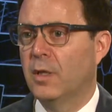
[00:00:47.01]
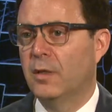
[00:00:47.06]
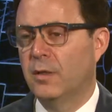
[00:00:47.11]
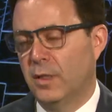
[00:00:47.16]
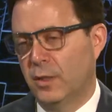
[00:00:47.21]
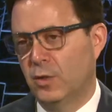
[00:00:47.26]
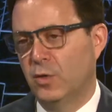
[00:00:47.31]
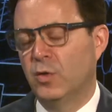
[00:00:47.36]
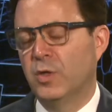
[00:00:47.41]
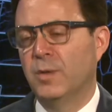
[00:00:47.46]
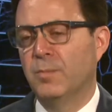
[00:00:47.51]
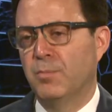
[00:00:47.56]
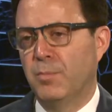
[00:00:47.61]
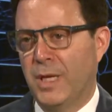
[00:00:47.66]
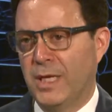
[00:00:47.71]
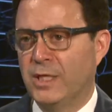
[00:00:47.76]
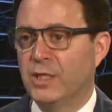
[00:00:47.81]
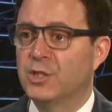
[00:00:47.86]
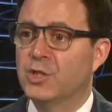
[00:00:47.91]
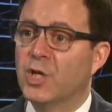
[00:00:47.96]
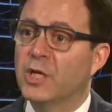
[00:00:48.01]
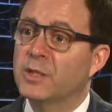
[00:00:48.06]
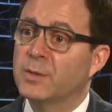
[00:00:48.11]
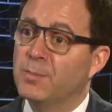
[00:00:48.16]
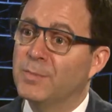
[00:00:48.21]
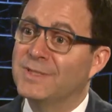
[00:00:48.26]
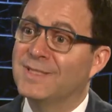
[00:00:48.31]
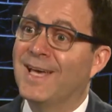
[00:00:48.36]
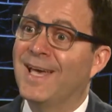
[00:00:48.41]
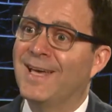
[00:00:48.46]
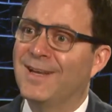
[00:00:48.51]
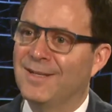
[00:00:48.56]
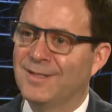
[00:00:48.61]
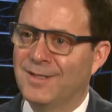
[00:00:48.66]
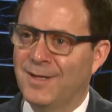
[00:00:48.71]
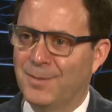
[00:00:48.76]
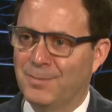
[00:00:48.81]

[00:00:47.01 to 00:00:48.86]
then you can make adjustments ahead of time.